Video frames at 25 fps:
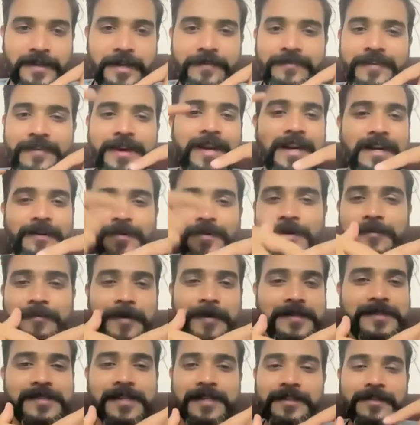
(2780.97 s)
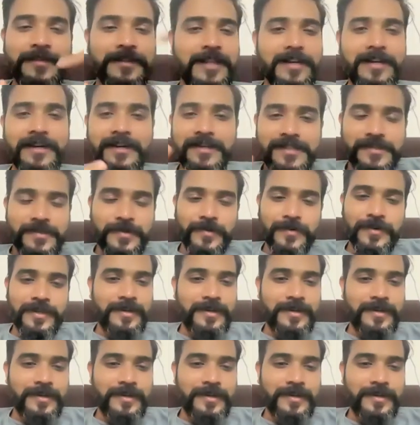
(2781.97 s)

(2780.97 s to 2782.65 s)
if I hit 1%, so then it's cool.